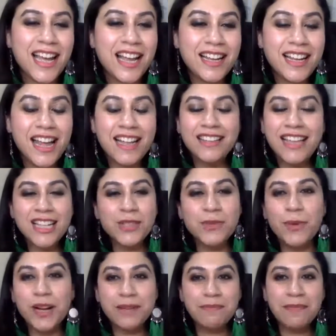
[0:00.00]
And that's
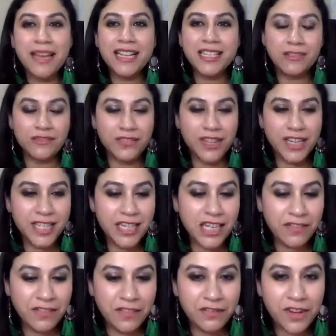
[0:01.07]
what makes
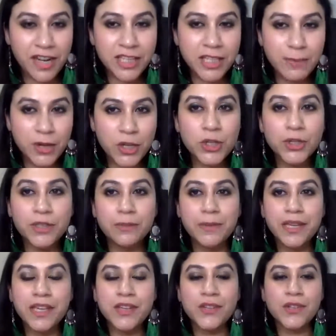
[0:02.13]
VCTV very special,
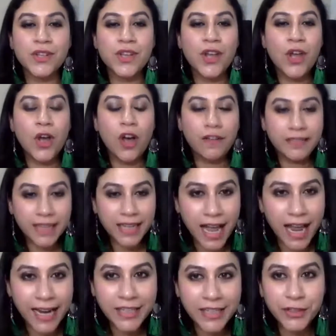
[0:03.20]
because of the
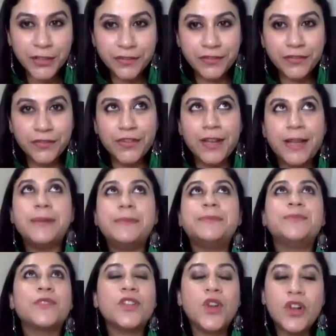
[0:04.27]
kind of
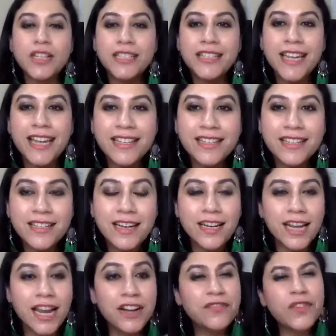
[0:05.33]
content and
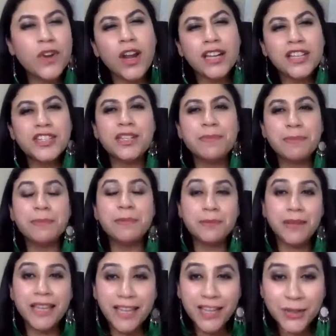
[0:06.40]
kind of knowledge that people
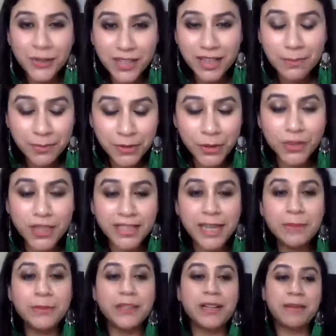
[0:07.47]
bring into the
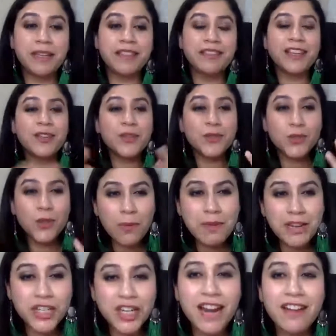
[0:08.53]
table. I mean, thank you so
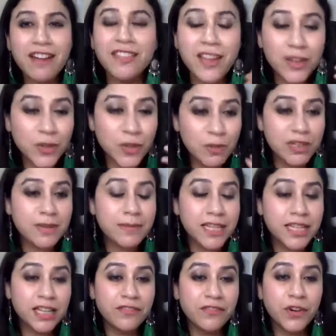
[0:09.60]
much, Gary. Thank you so much,
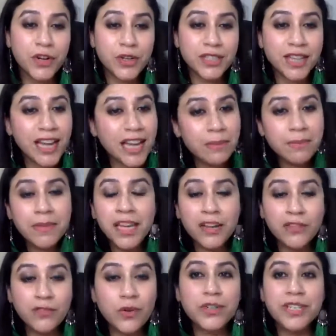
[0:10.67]
Maithili, for your time.
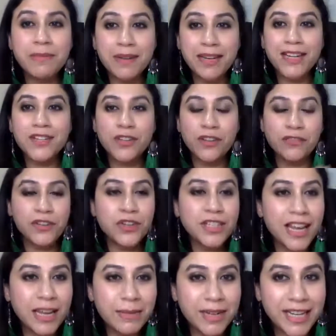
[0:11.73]
40 minutes of your
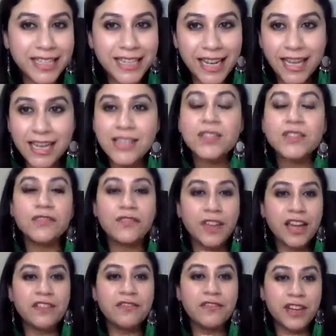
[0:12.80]
time in a day is
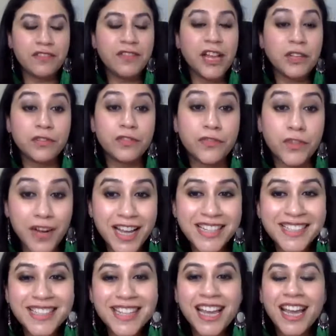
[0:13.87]
very, very valuable for
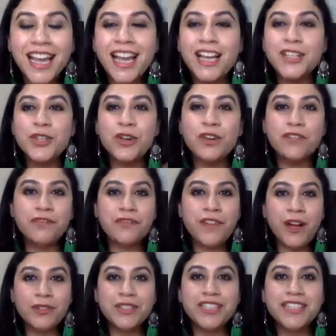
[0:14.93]
us. So
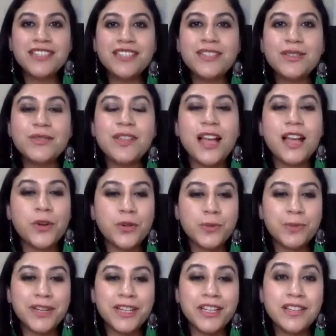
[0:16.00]
founders and
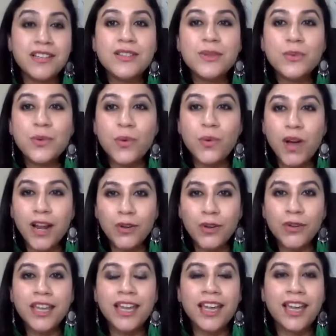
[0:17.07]
entrepreneurs who are
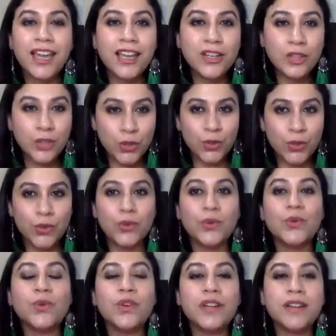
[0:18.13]
looking to